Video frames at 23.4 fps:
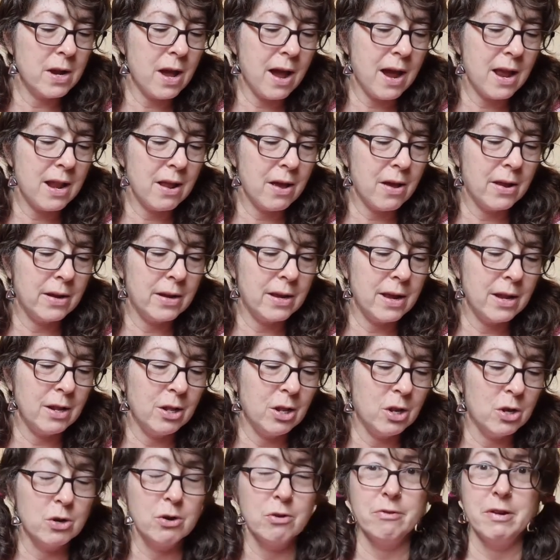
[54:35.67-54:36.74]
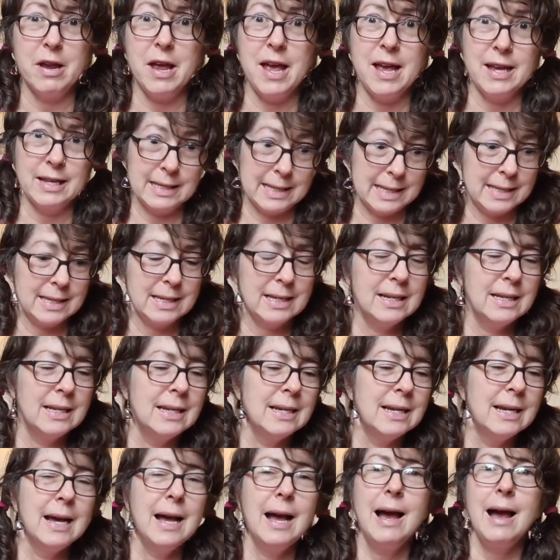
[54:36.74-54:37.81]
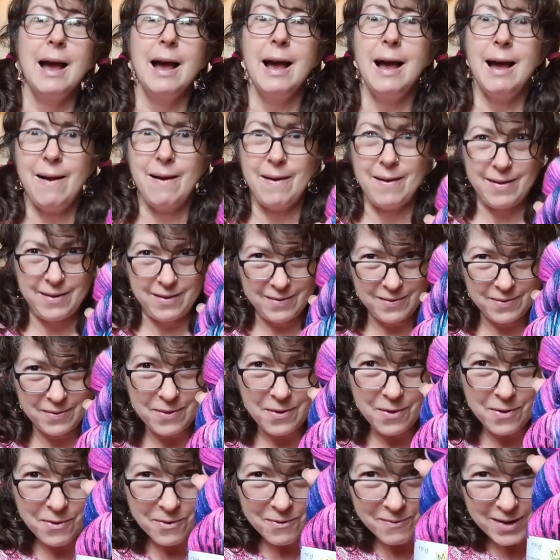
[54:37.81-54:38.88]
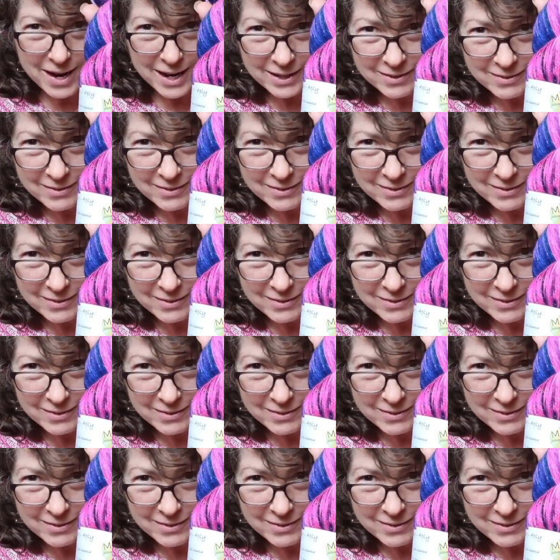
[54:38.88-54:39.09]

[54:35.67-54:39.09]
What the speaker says: Nylon and Lurex. Oh